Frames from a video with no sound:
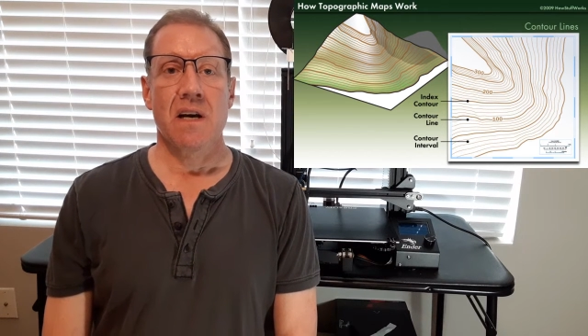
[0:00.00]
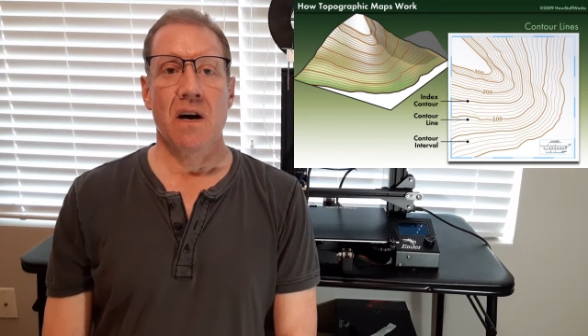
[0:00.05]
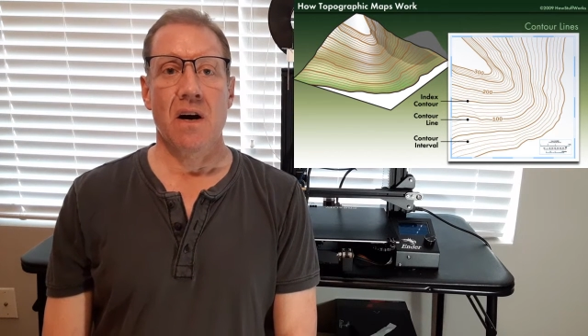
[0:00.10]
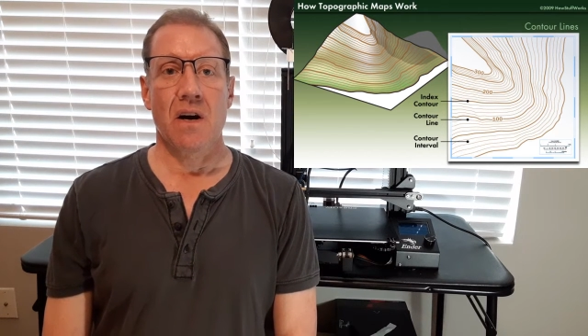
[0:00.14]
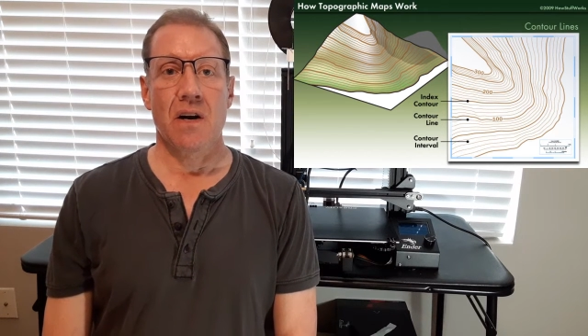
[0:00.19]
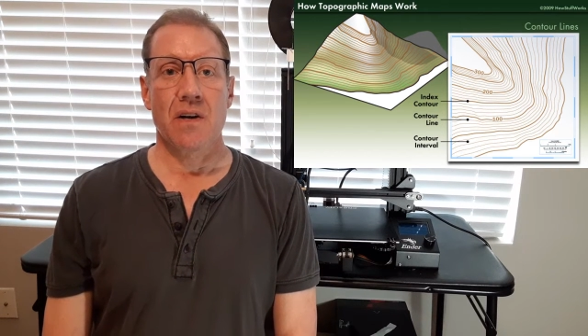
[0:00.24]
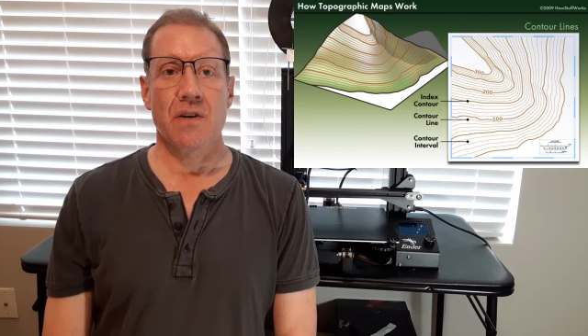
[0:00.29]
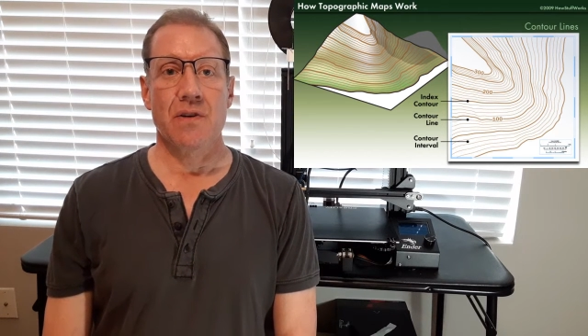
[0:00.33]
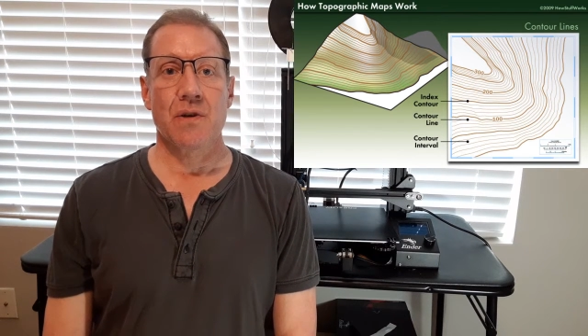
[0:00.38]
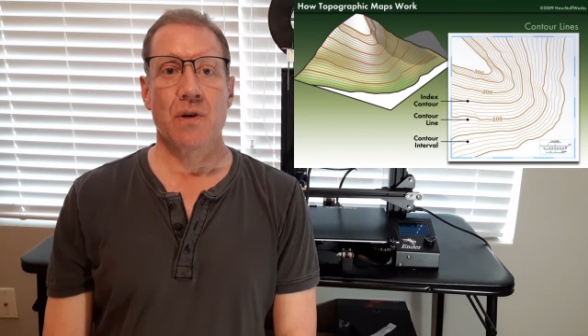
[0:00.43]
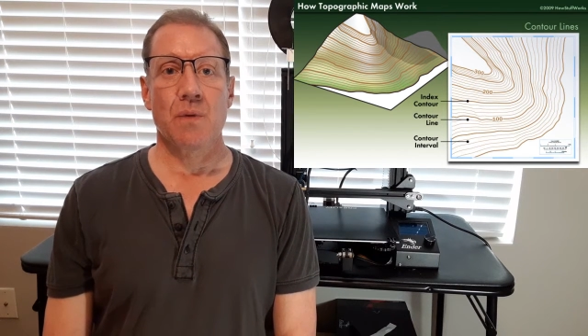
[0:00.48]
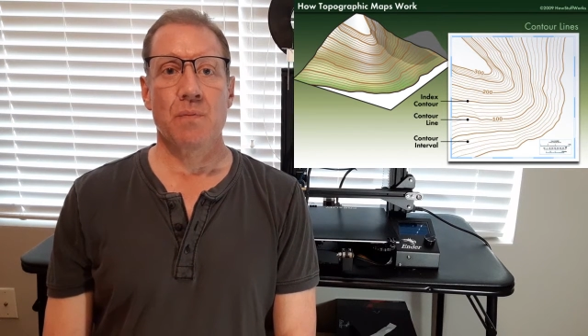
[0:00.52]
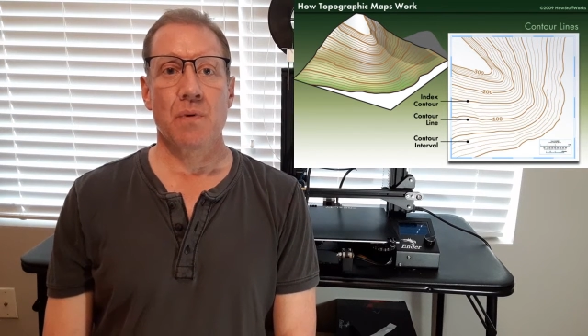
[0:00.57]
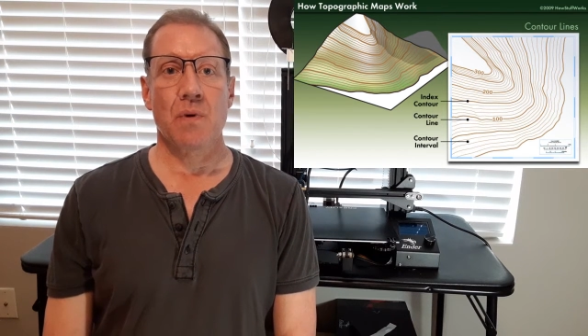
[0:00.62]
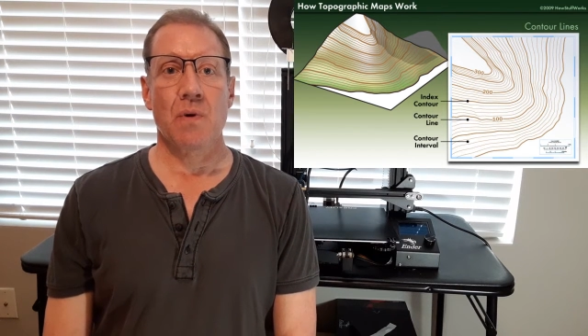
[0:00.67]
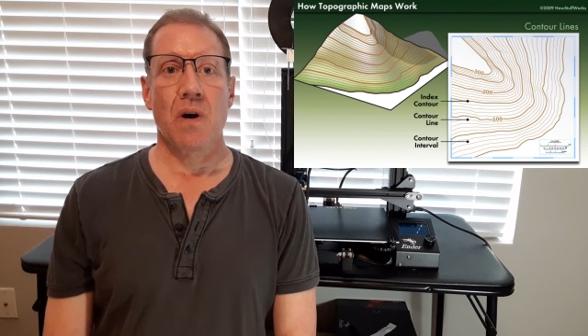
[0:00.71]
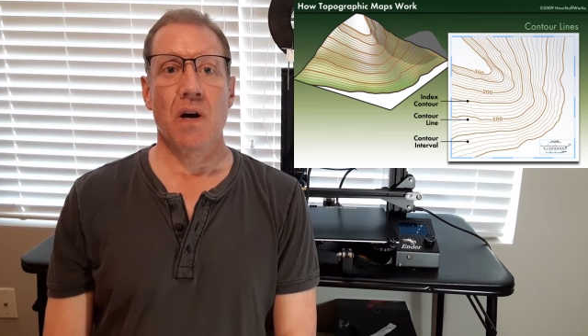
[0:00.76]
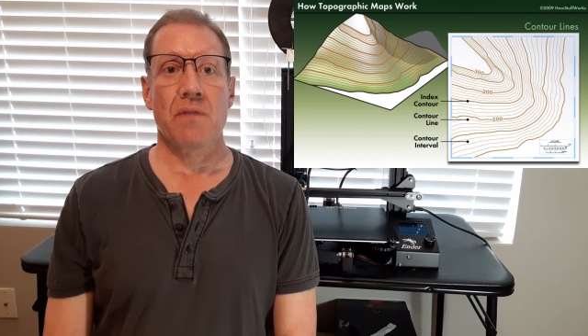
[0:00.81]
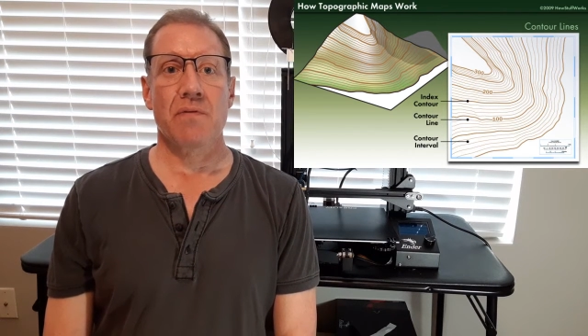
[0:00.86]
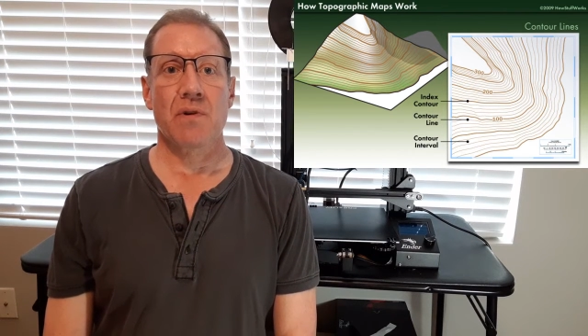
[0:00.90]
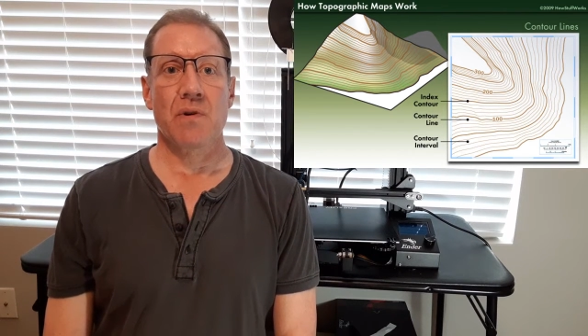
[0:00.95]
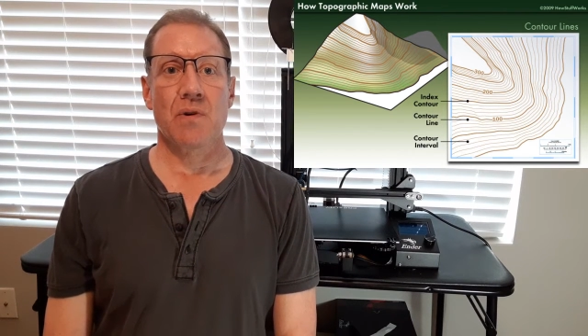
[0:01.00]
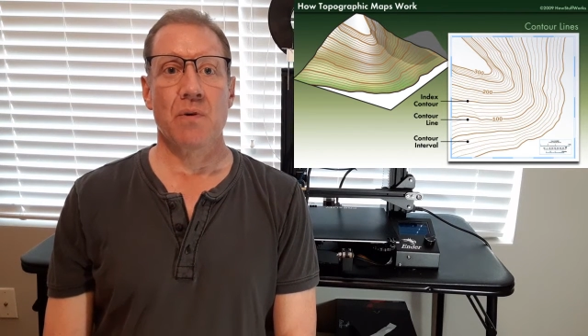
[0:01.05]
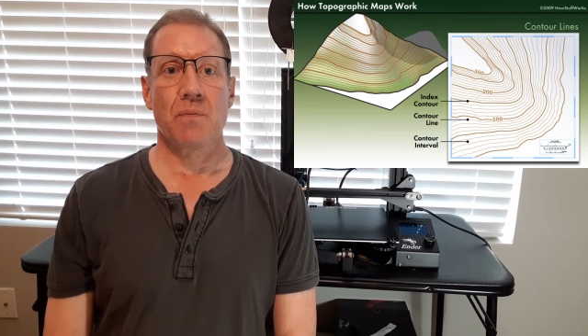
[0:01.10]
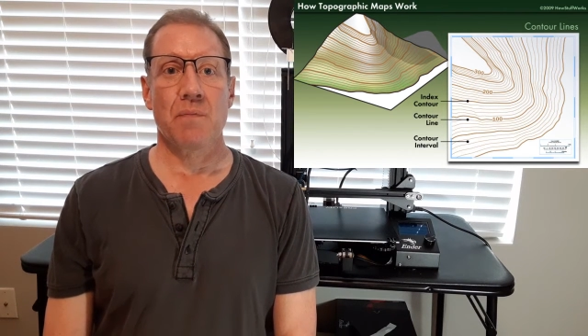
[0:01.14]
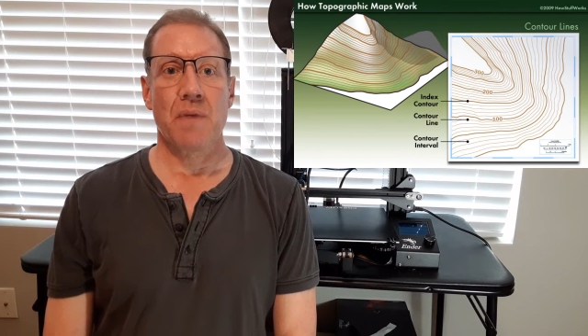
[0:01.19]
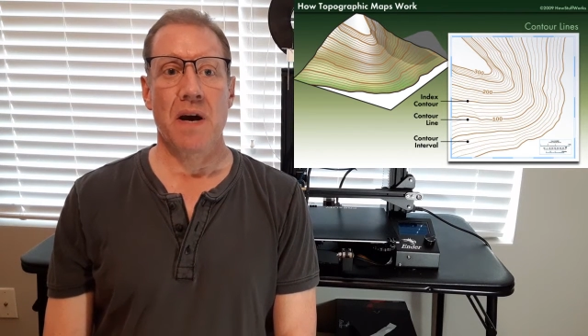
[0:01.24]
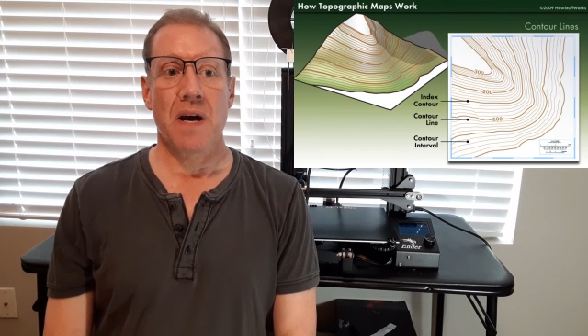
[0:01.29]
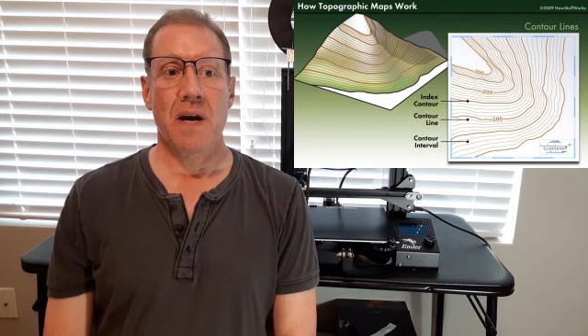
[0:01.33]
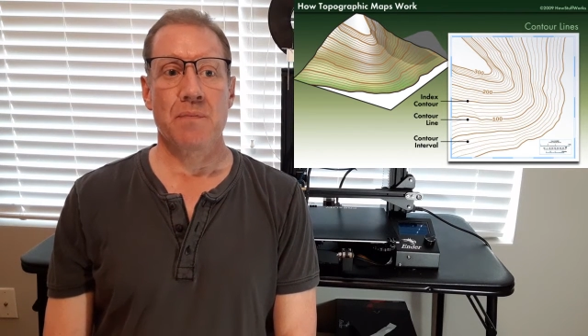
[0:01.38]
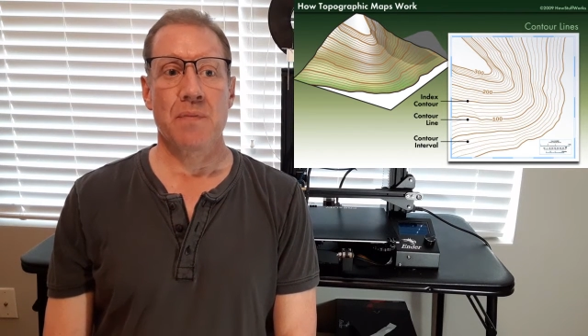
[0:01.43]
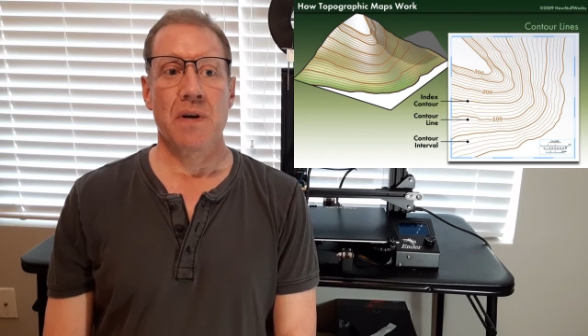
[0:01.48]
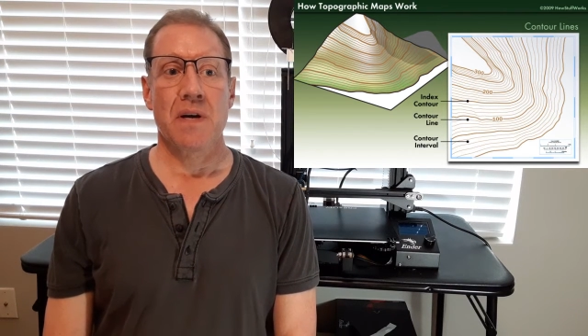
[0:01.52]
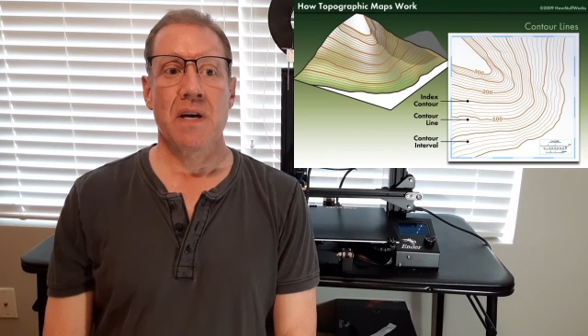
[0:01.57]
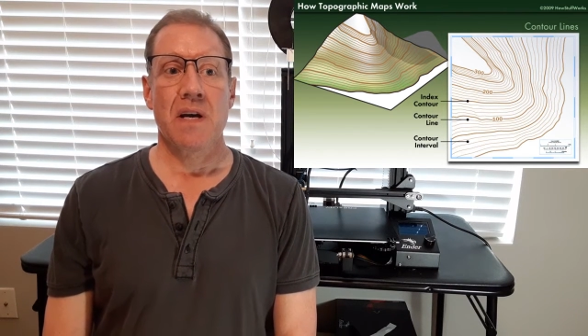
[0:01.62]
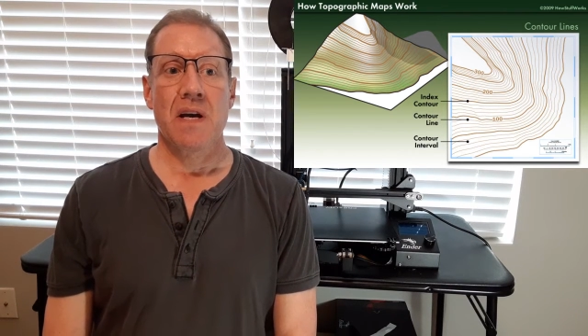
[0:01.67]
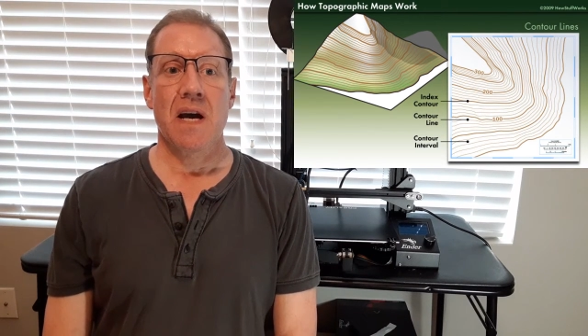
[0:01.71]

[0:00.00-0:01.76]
on a topographical map